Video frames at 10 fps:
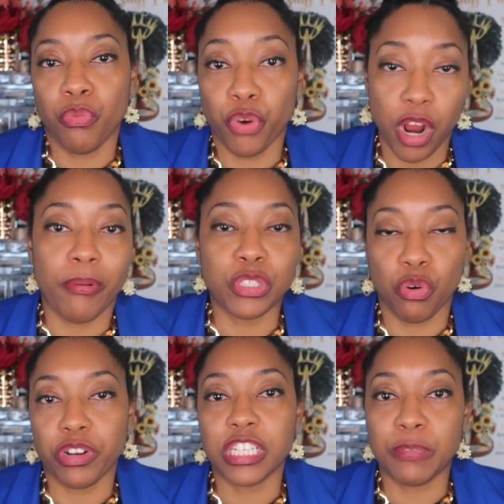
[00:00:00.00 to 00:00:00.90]
we're always
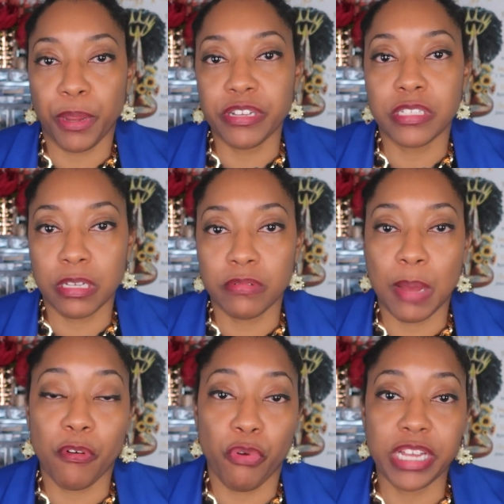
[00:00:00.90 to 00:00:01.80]
going to experience some
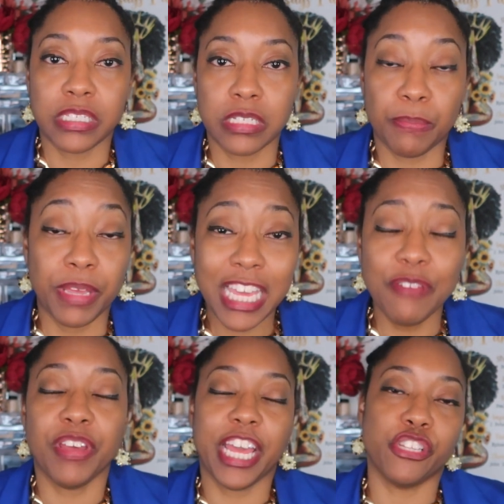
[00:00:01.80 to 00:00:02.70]
type of racism,
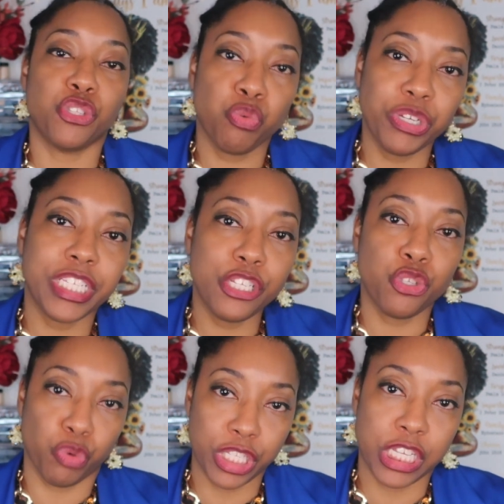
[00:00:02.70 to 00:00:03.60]
even in
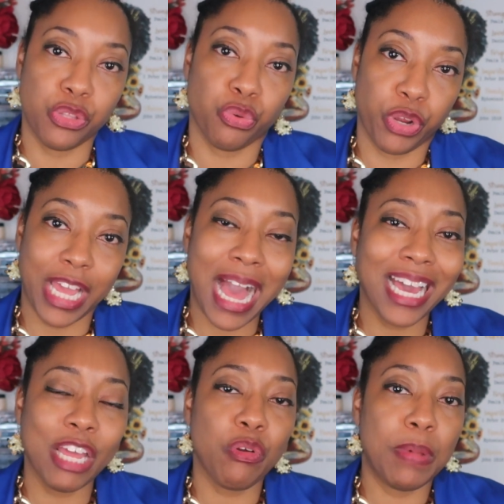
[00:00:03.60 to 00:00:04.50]
2023.
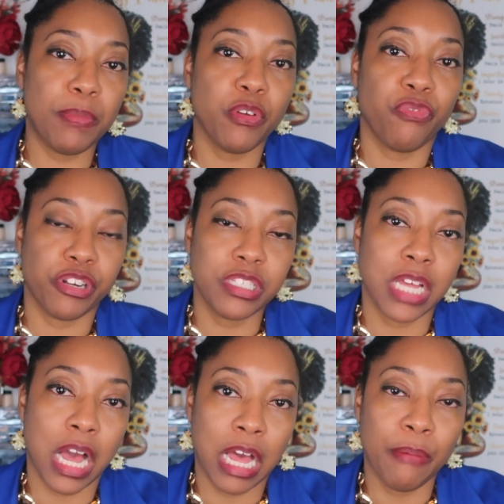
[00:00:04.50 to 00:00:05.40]
I can remember the first
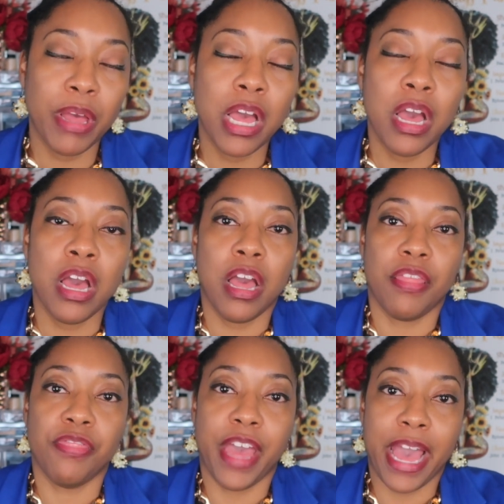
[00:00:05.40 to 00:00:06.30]
time
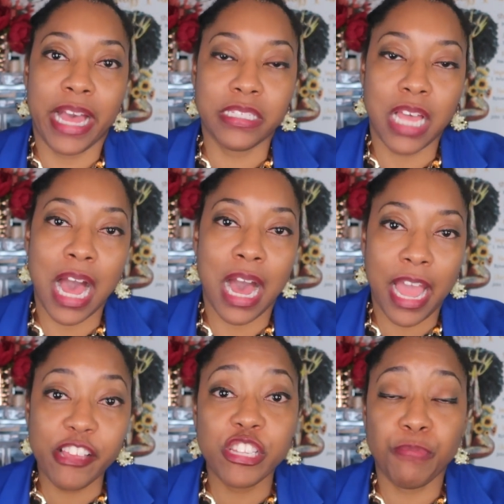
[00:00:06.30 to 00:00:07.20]
that
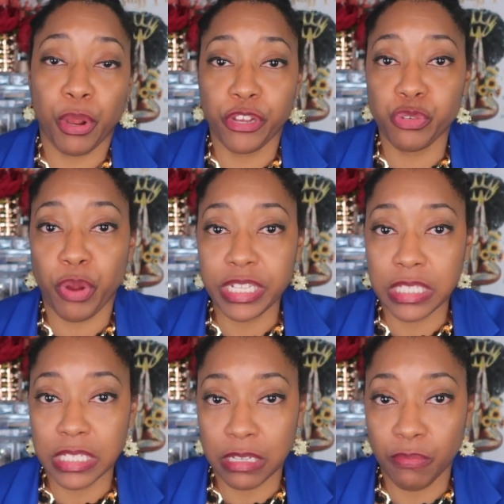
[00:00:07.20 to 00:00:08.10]
I experienced
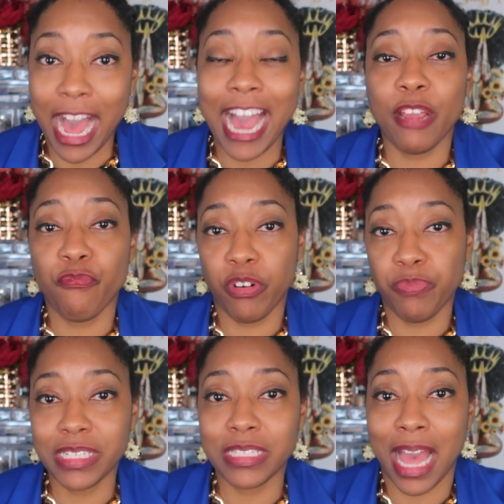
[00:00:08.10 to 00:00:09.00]
racism. I am
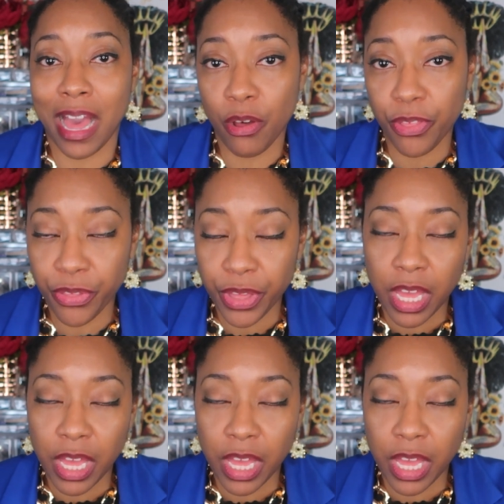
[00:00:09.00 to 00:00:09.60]
from the South,